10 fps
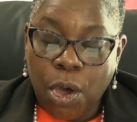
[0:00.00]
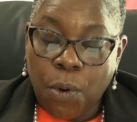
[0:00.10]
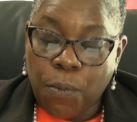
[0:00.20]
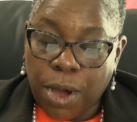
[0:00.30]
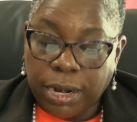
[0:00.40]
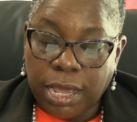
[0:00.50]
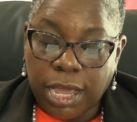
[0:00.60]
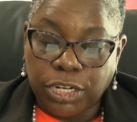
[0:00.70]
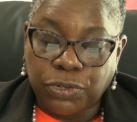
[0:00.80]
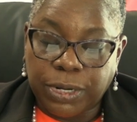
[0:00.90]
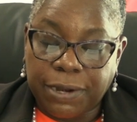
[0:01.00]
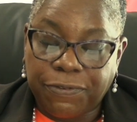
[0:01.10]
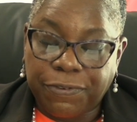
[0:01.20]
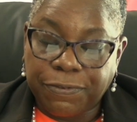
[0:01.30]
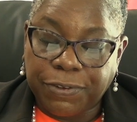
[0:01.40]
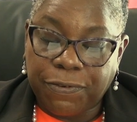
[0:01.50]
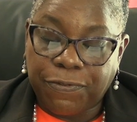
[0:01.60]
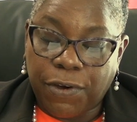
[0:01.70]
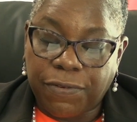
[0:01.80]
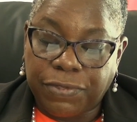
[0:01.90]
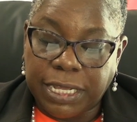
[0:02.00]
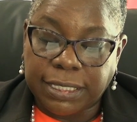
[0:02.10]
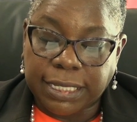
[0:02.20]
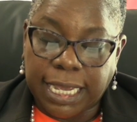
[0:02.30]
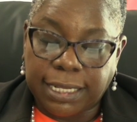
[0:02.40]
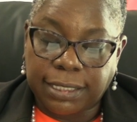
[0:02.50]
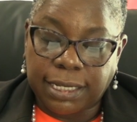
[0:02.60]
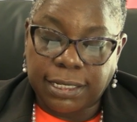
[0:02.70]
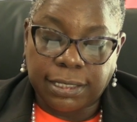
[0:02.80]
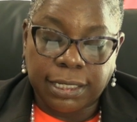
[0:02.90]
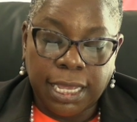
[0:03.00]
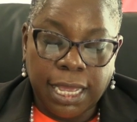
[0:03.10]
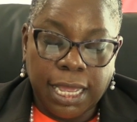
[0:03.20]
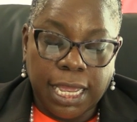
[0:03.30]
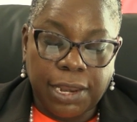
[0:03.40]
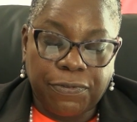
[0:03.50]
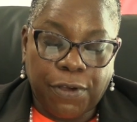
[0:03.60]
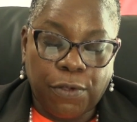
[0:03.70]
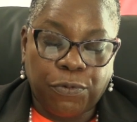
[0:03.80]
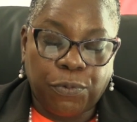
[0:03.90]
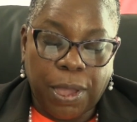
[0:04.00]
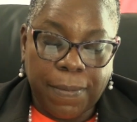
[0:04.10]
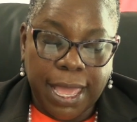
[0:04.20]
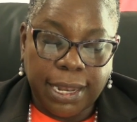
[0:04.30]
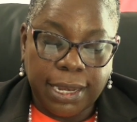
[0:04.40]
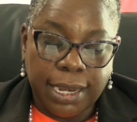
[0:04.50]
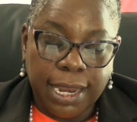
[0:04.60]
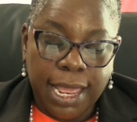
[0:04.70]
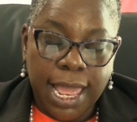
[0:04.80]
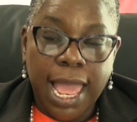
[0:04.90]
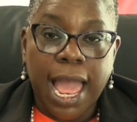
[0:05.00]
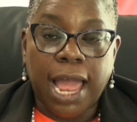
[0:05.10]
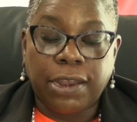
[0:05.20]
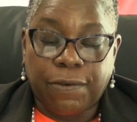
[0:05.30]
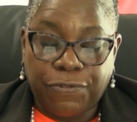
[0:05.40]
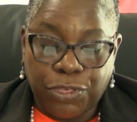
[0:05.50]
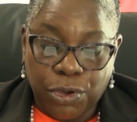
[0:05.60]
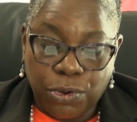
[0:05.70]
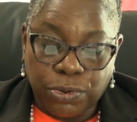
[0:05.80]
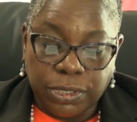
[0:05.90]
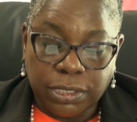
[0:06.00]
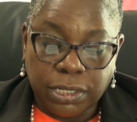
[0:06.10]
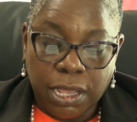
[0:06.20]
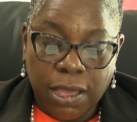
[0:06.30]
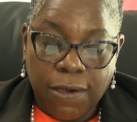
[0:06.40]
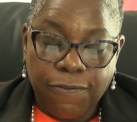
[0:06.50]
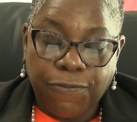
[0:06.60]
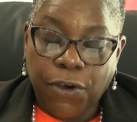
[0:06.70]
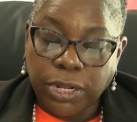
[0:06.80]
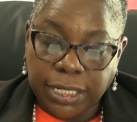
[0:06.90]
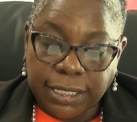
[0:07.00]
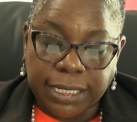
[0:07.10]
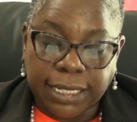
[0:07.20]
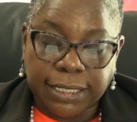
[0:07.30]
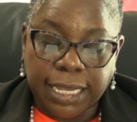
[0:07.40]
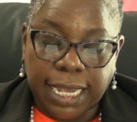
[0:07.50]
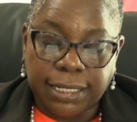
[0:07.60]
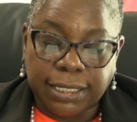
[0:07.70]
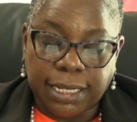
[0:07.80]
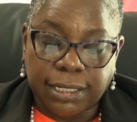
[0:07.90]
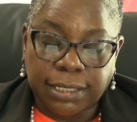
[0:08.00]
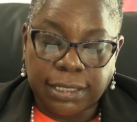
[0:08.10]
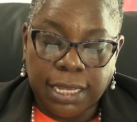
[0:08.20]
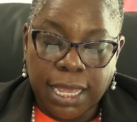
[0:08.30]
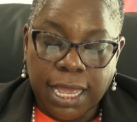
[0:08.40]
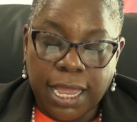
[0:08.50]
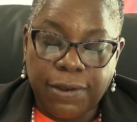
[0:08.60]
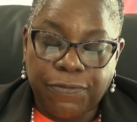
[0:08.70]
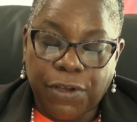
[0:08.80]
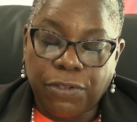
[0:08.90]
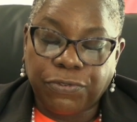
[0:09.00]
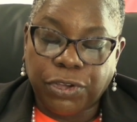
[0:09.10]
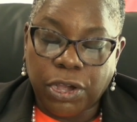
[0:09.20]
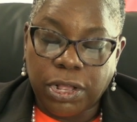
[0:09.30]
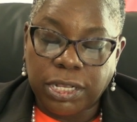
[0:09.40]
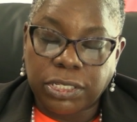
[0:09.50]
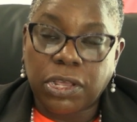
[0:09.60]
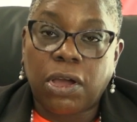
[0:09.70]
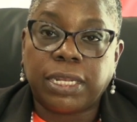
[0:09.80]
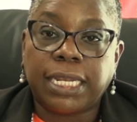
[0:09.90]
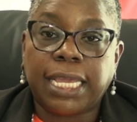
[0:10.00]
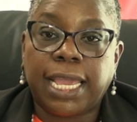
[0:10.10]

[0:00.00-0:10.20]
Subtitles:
154 of these cases involve women, and of those, 46 cases involve girls under the